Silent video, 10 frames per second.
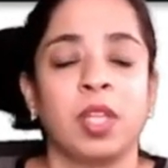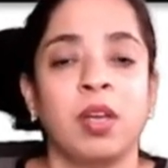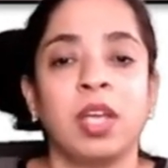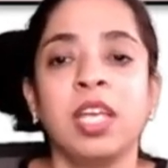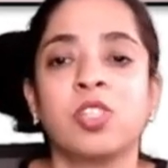
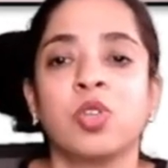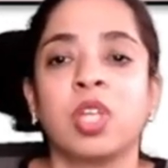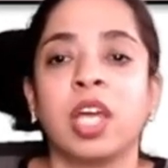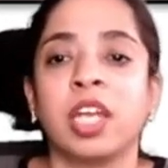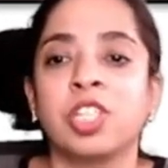Okay, so
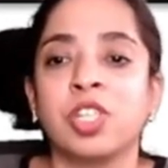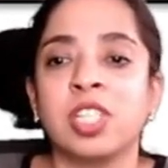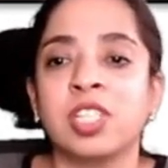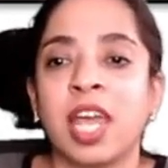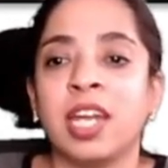the correction
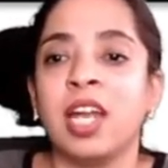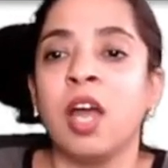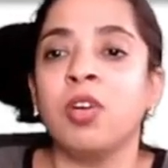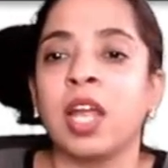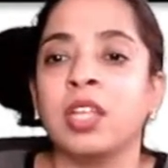is carried
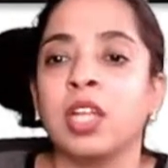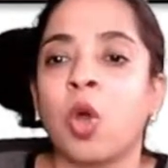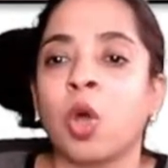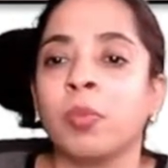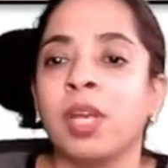out and the
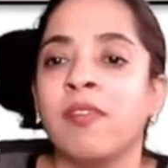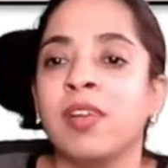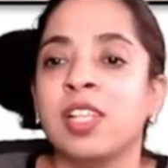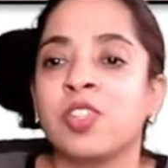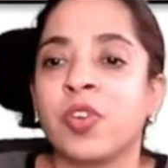normal
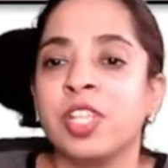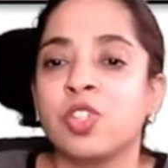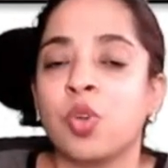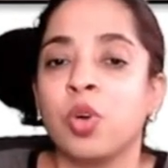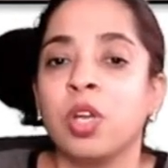level is
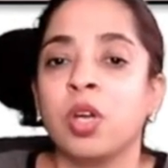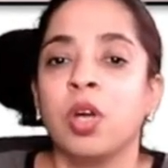restored.